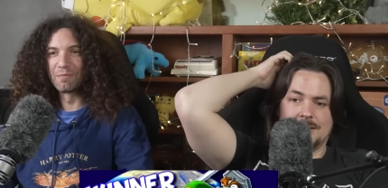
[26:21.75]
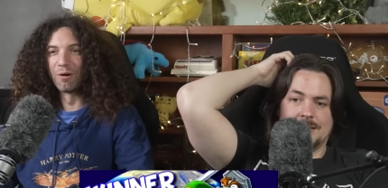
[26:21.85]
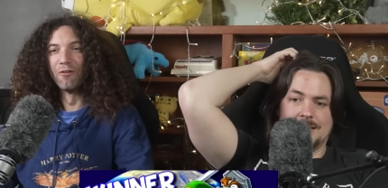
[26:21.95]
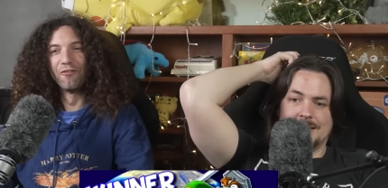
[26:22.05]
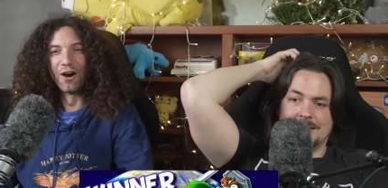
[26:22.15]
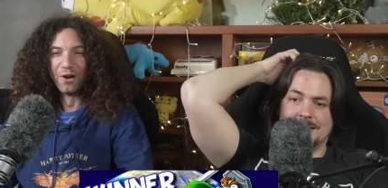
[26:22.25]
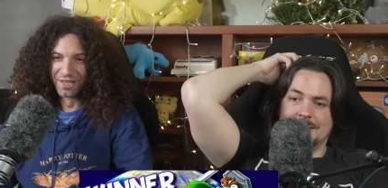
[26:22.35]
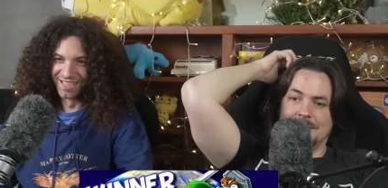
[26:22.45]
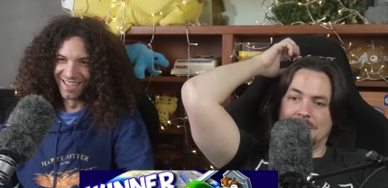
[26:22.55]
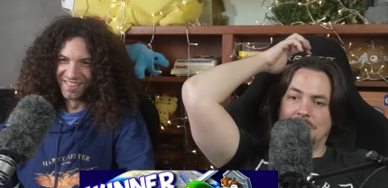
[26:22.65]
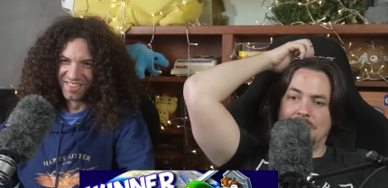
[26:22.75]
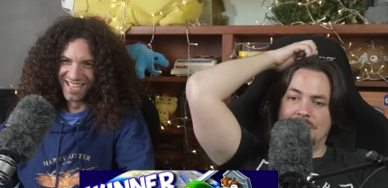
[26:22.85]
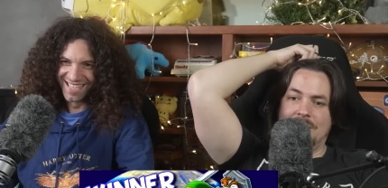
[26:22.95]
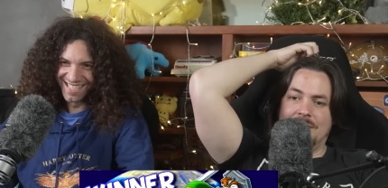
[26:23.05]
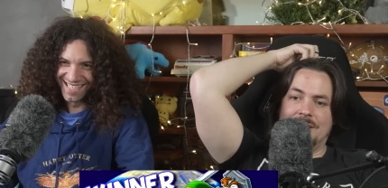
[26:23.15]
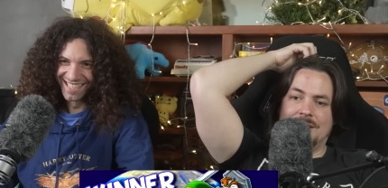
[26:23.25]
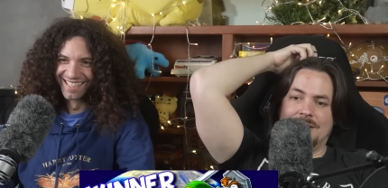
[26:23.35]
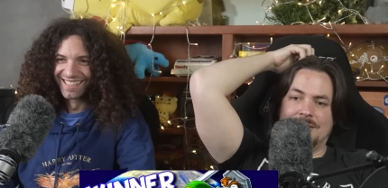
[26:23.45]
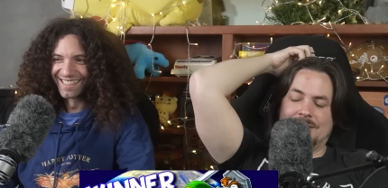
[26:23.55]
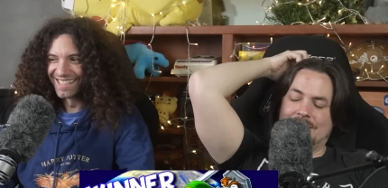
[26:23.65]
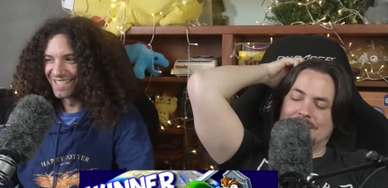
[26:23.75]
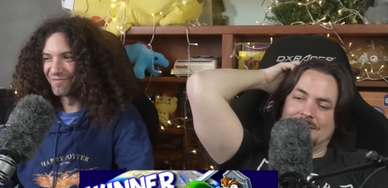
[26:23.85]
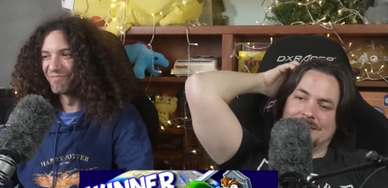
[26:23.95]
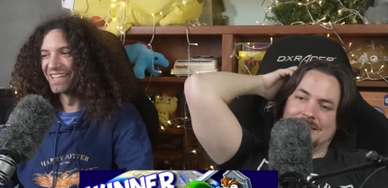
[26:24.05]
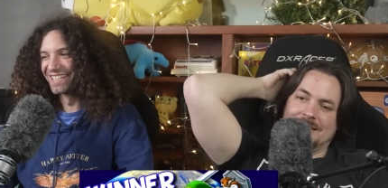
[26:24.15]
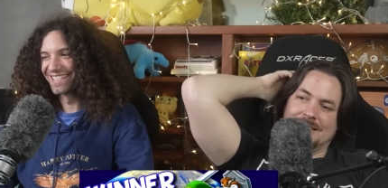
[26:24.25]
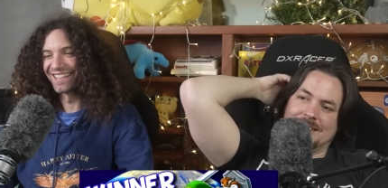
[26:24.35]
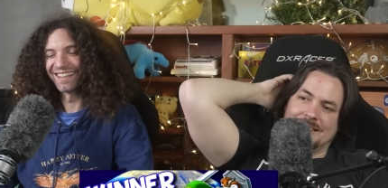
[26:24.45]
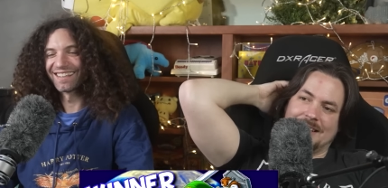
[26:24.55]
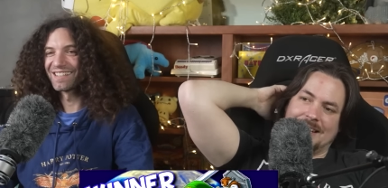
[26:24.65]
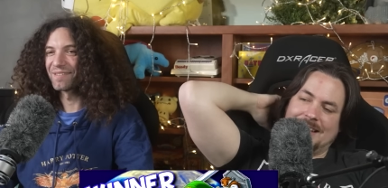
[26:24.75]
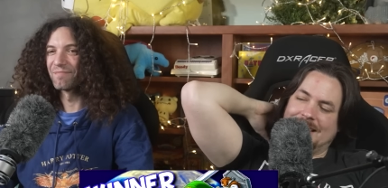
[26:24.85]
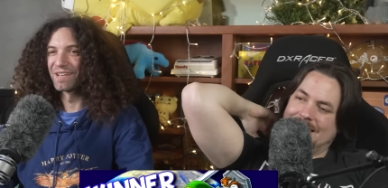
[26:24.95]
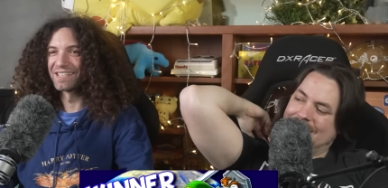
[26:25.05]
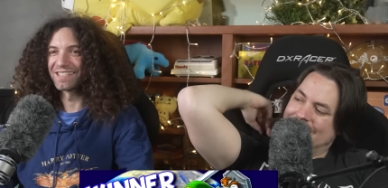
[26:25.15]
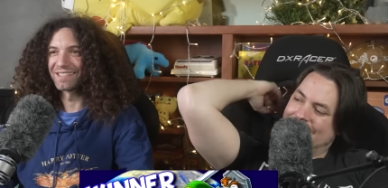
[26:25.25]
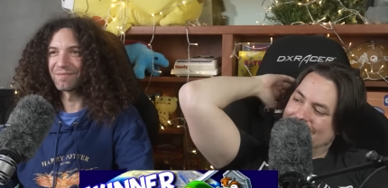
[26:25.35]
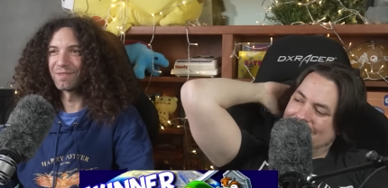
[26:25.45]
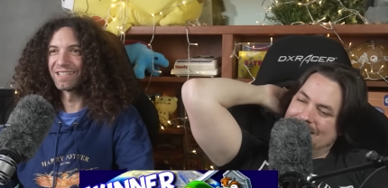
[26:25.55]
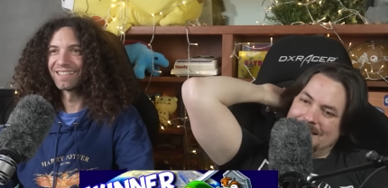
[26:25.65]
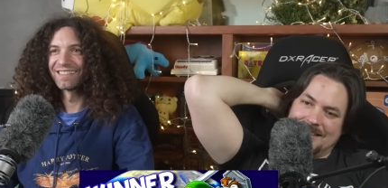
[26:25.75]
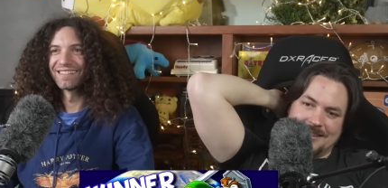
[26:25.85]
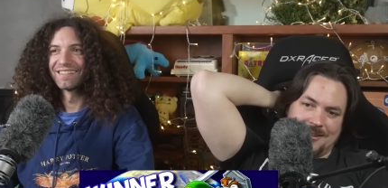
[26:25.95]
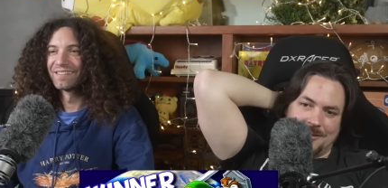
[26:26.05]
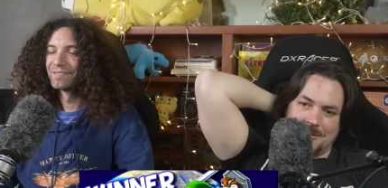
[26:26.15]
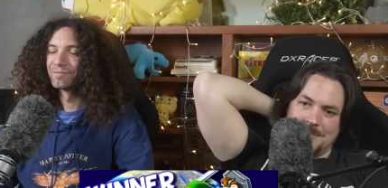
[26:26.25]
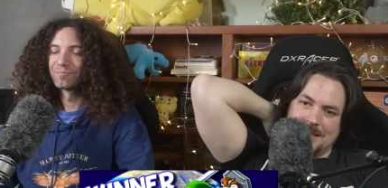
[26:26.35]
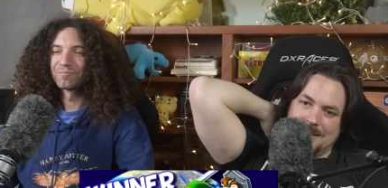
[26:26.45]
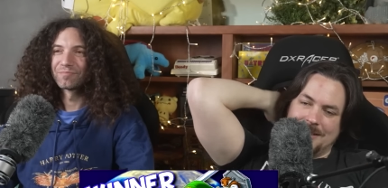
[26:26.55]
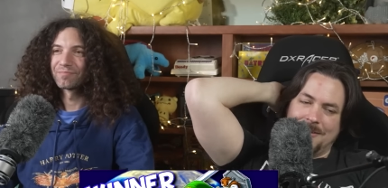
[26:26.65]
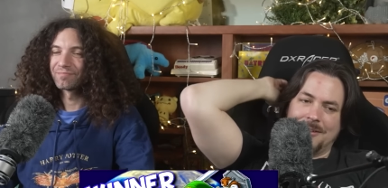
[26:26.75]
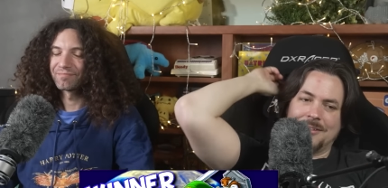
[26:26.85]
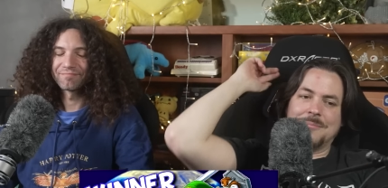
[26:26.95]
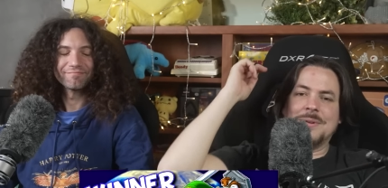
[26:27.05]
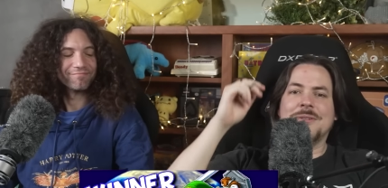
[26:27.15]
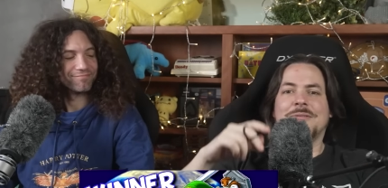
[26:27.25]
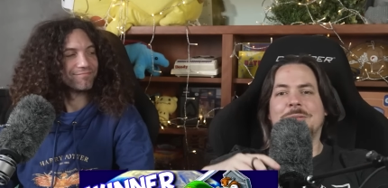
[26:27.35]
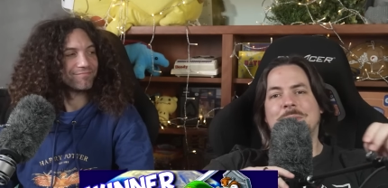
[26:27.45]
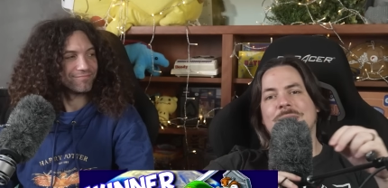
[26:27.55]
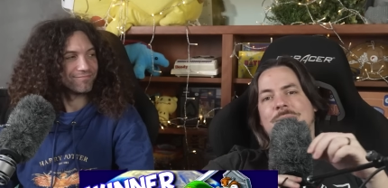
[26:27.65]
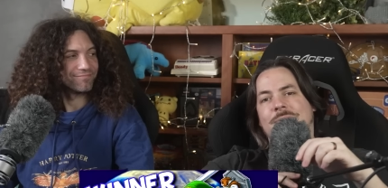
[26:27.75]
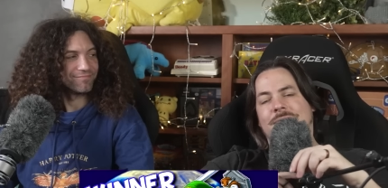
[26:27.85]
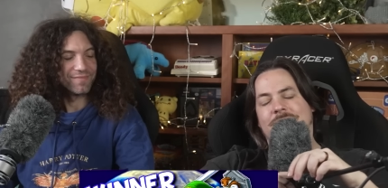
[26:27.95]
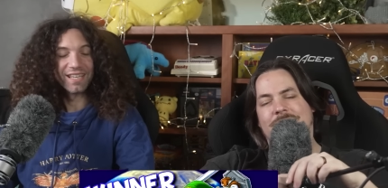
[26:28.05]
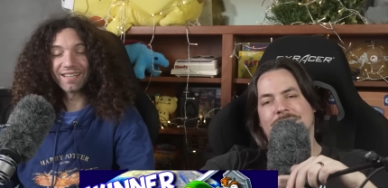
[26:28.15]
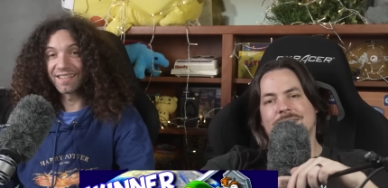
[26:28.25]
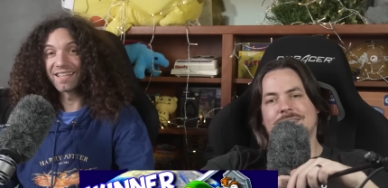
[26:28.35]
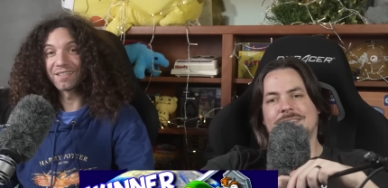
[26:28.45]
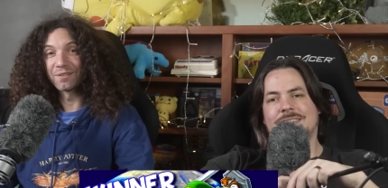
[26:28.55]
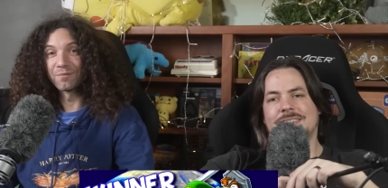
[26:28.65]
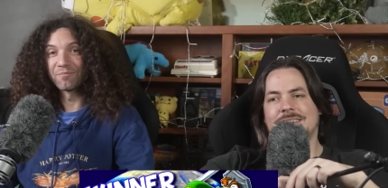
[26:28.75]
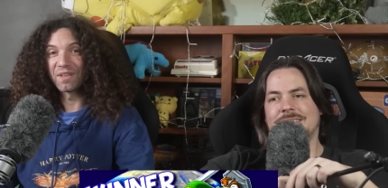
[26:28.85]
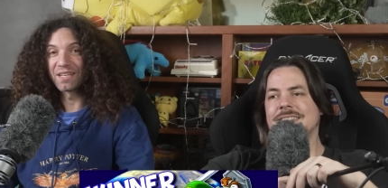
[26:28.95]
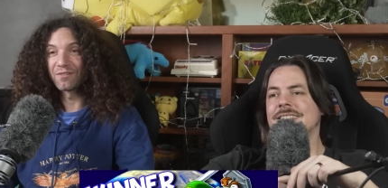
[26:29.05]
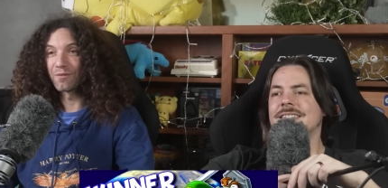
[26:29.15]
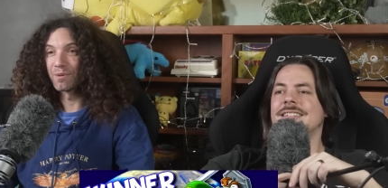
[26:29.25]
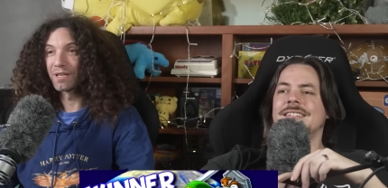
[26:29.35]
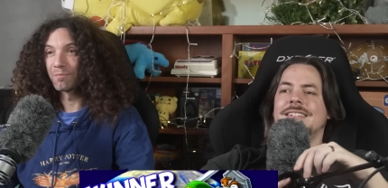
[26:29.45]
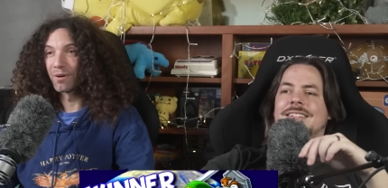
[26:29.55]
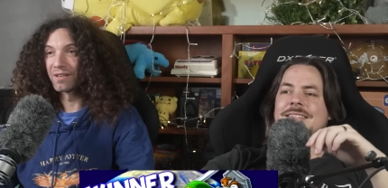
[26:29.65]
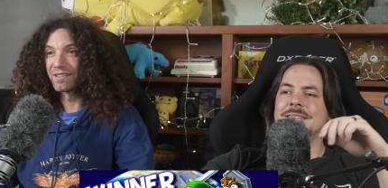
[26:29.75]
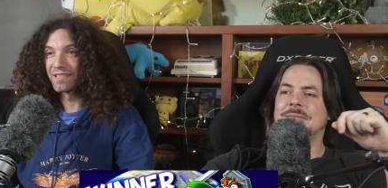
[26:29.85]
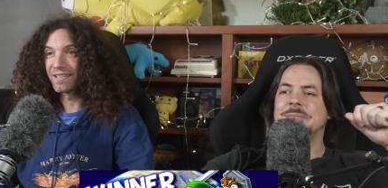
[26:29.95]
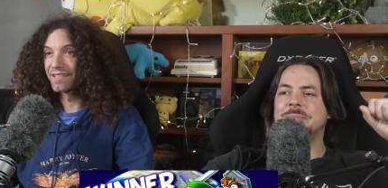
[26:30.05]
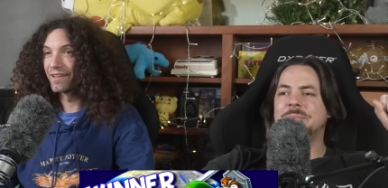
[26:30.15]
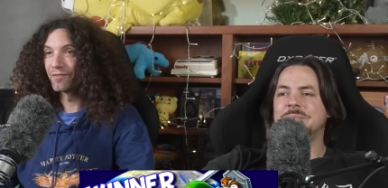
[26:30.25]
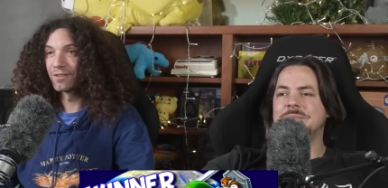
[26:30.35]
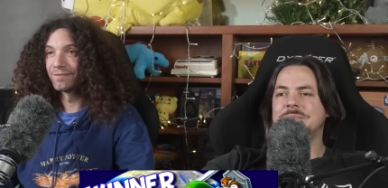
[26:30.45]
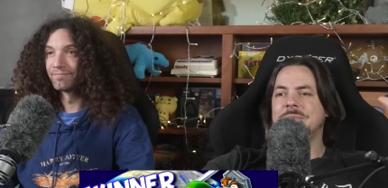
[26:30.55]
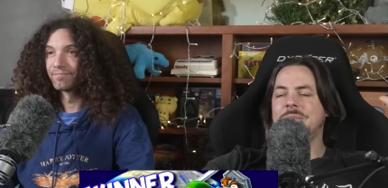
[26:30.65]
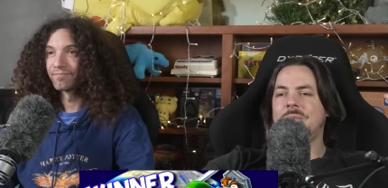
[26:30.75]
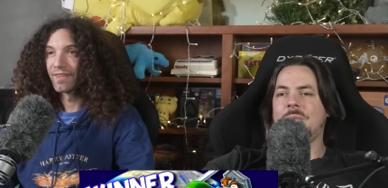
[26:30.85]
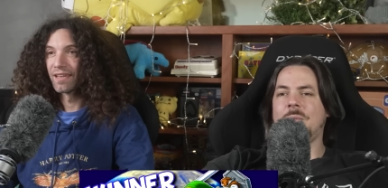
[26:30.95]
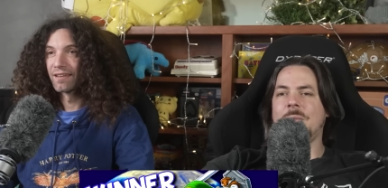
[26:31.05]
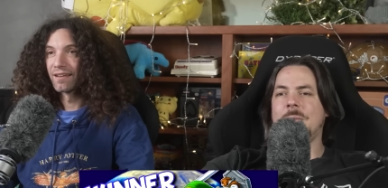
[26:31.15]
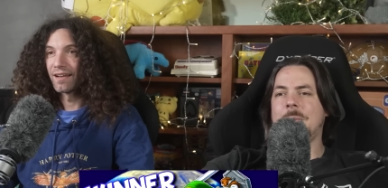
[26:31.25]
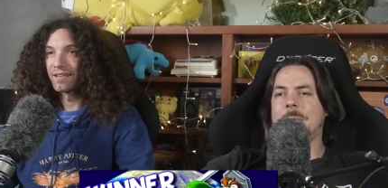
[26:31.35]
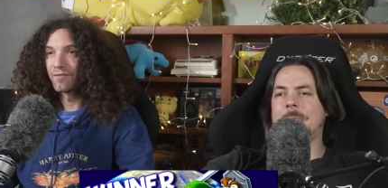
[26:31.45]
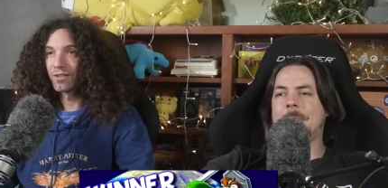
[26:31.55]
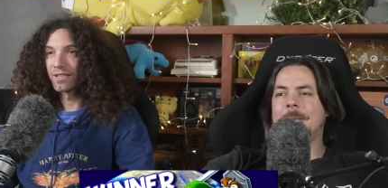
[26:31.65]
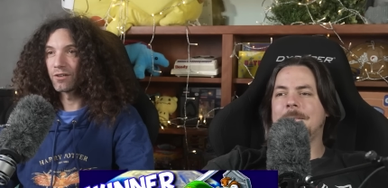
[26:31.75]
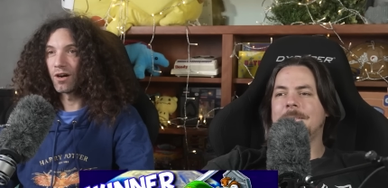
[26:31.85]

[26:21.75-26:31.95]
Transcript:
Speaker 1: people voted on Whoa. this. That's amazing. That's hey. amazing to me.
Speaker 2: Y'all are amazing. You all are beautiful people.
Speaker 1: Yeah, thank you, thank you for being a part of this. I never, I never